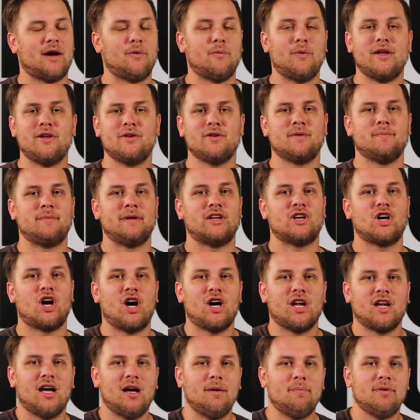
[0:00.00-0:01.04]
That way you can be
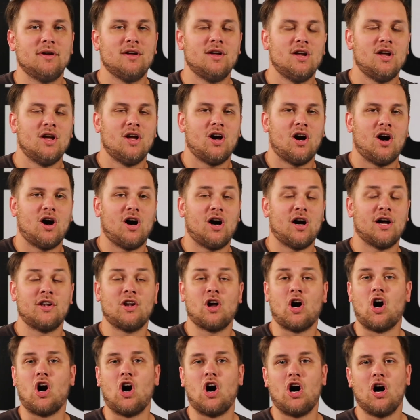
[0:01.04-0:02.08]
caught up
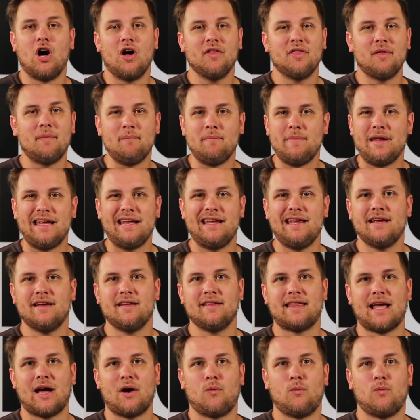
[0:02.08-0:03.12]
on all the
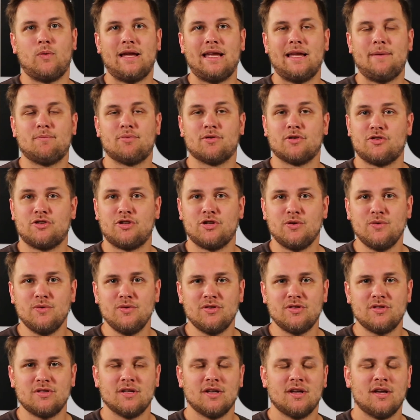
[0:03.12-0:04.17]
media that we
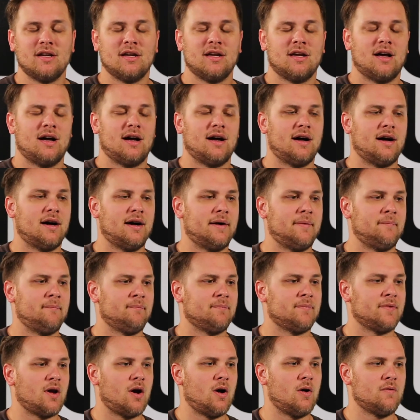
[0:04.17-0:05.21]
produce
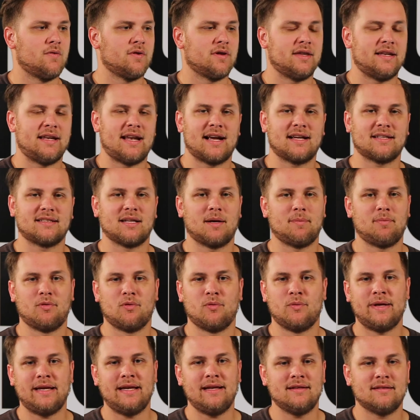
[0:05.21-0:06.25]
over the next
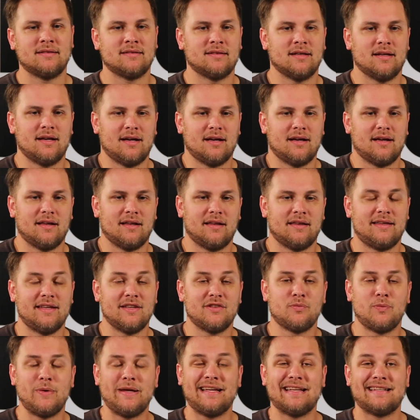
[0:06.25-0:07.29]
couple of weeks.
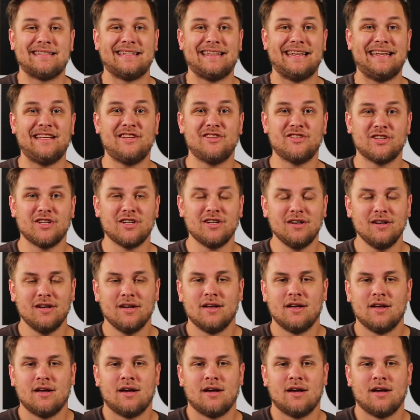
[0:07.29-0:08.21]
This week is Easter.